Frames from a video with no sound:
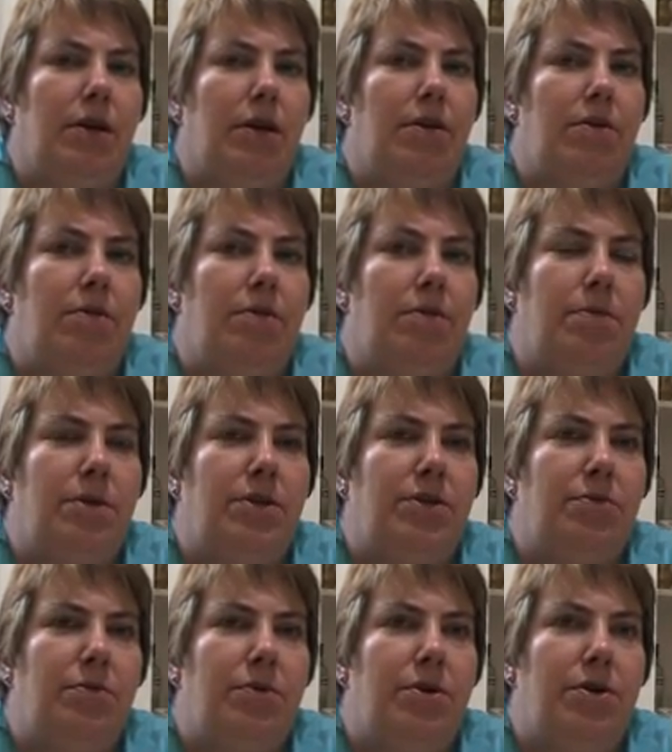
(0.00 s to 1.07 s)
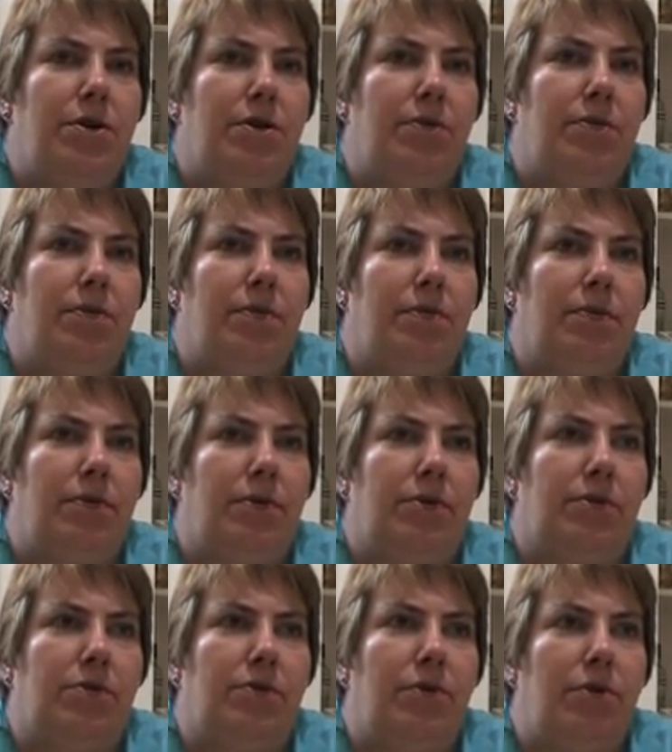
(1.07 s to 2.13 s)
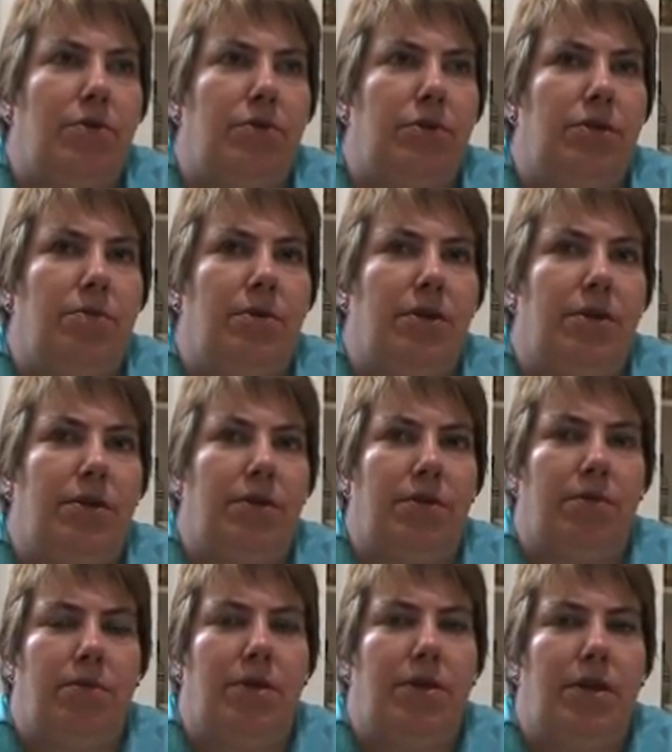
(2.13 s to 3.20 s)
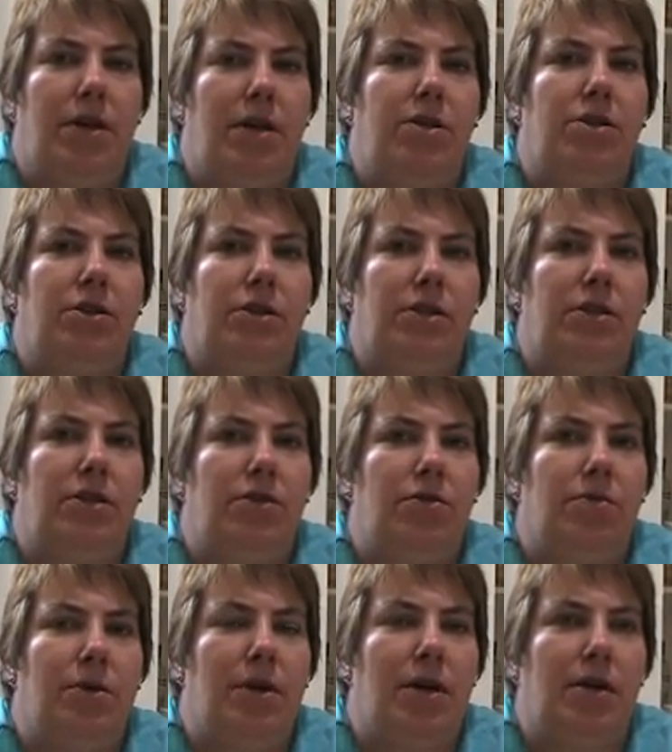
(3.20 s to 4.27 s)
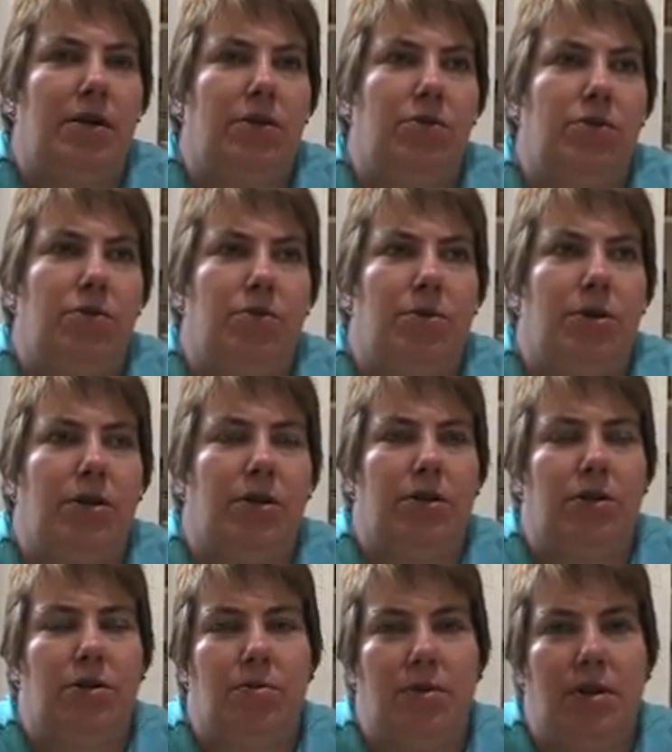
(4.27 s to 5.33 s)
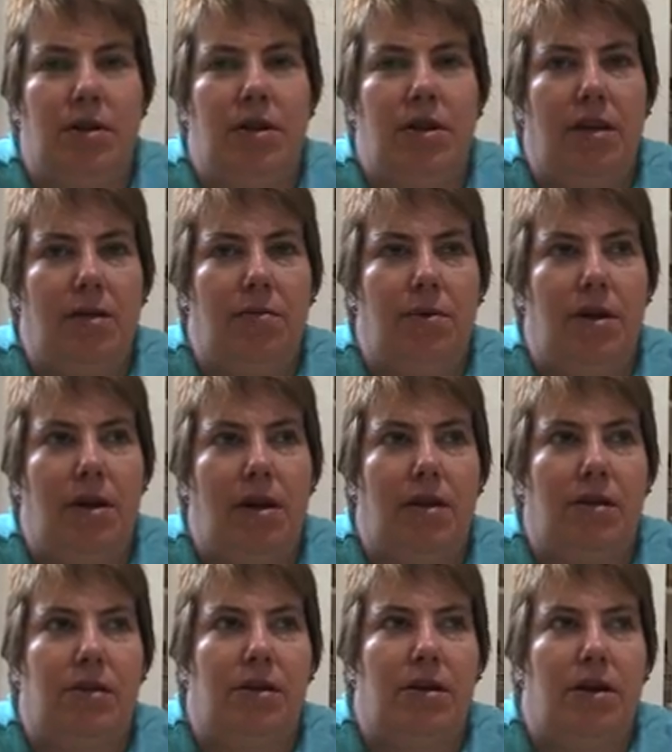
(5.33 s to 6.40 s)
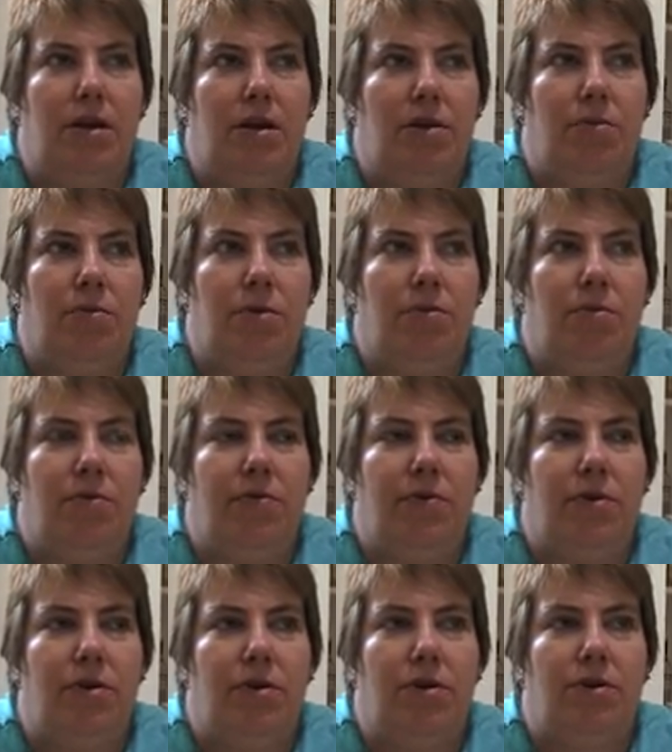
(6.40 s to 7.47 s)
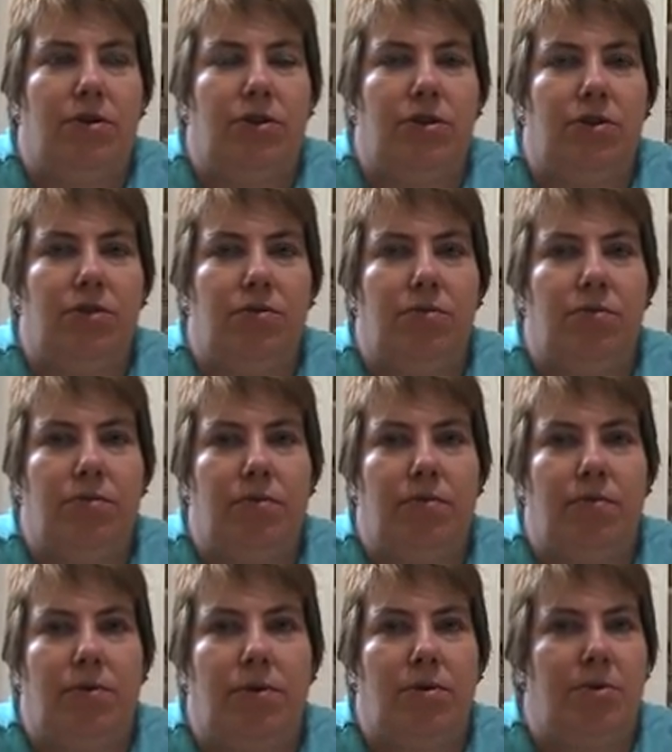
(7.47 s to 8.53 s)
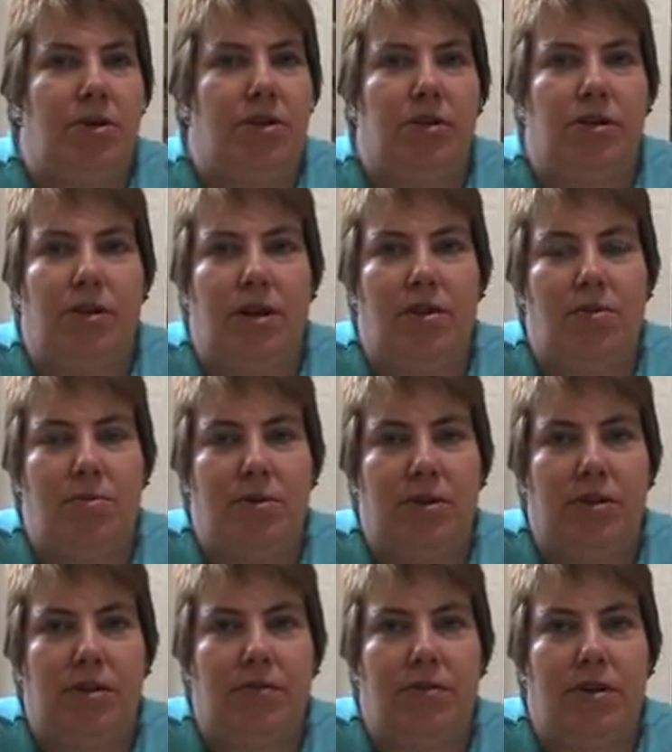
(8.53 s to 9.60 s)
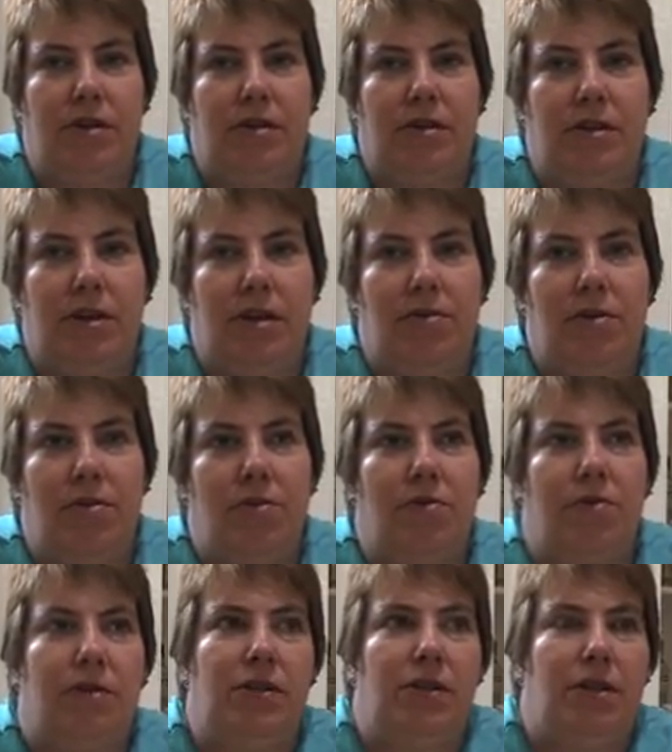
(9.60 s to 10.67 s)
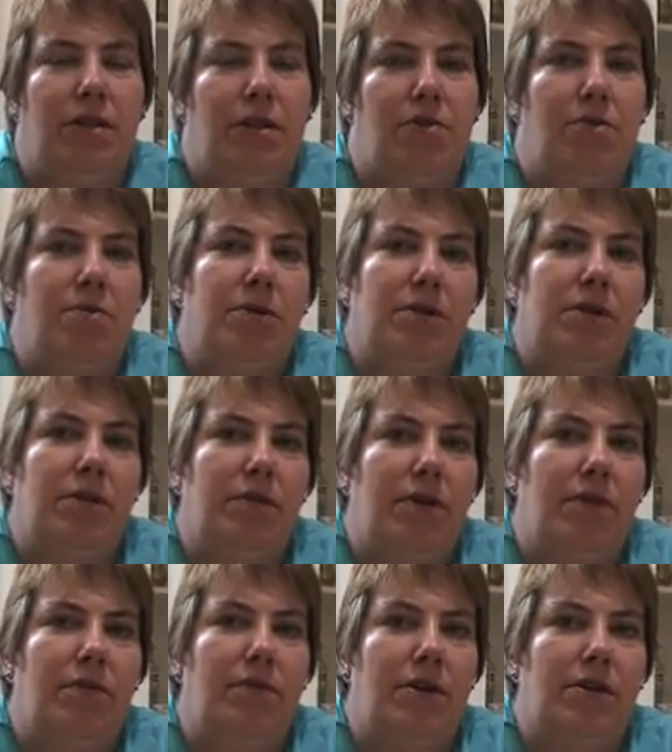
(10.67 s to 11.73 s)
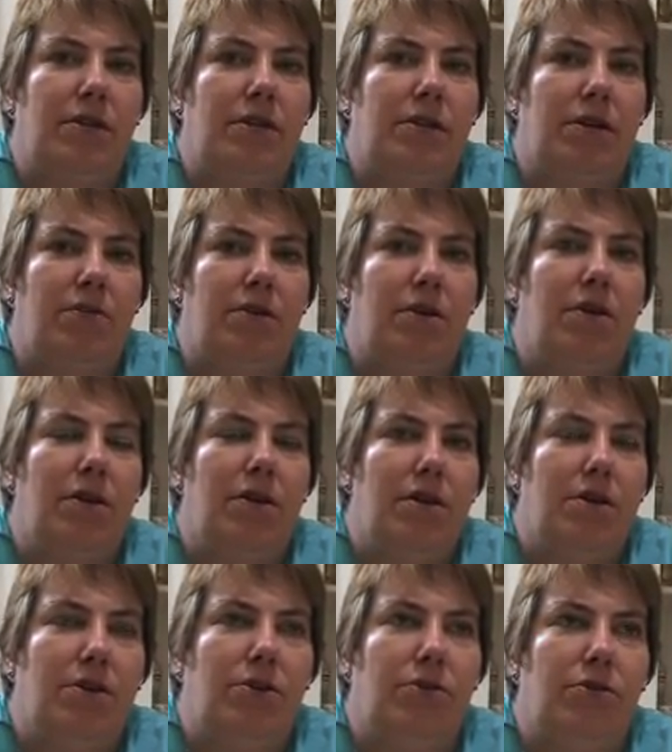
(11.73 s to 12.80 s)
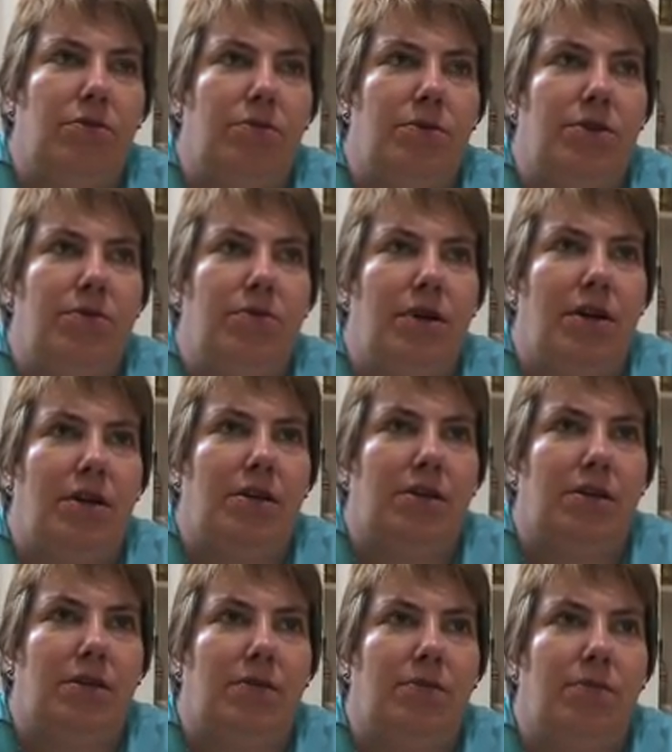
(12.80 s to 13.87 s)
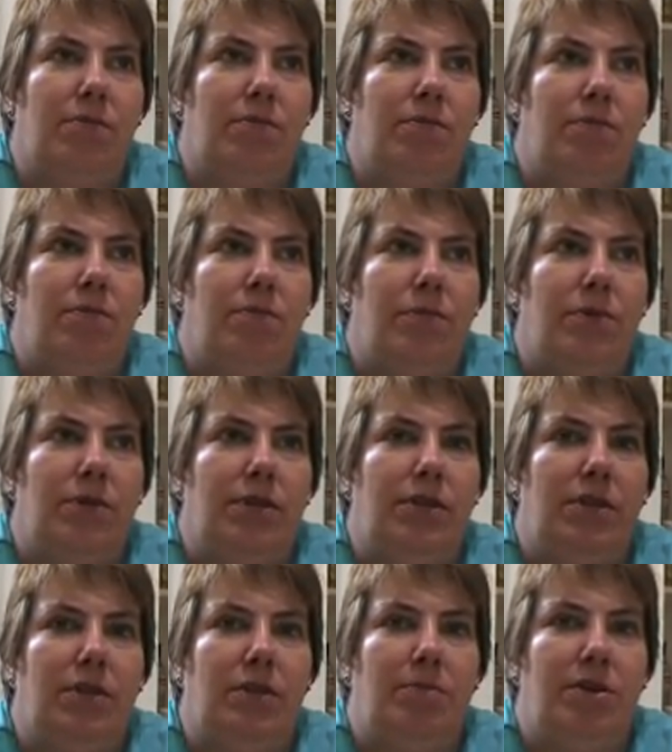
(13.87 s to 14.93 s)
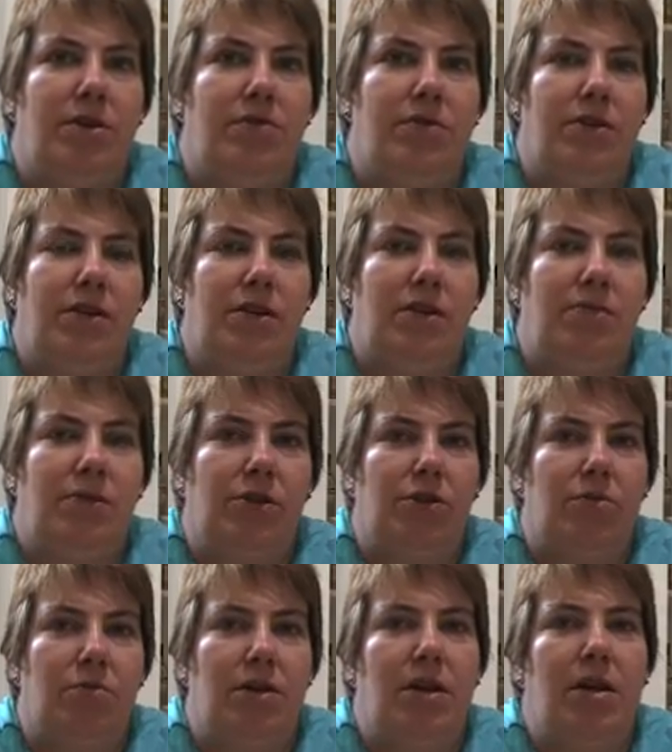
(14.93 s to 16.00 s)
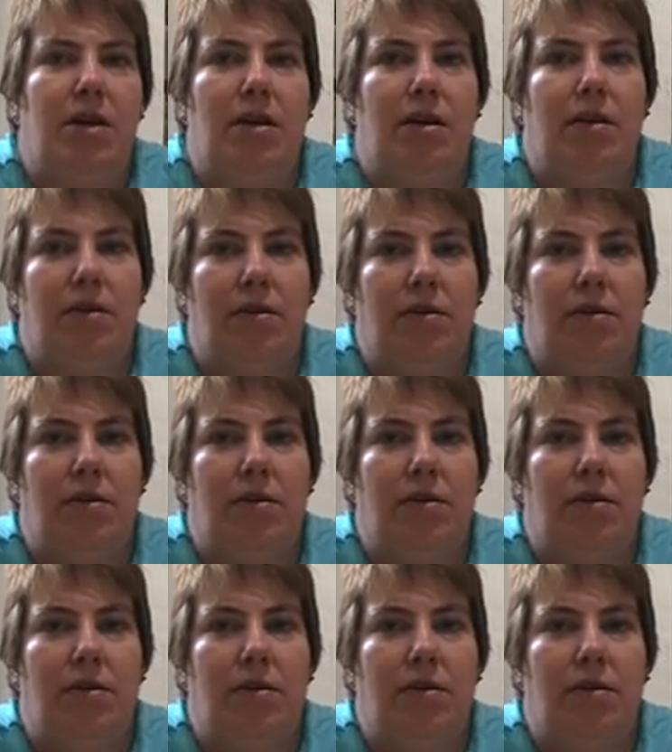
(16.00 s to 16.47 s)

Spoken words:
You know, we do work sort of closely with the agencies. You know, we get social workers coming in here. We refer to occupational therapists if necessary, or physiotherapists if necessary. So we do get multidisciplinary teams coming in.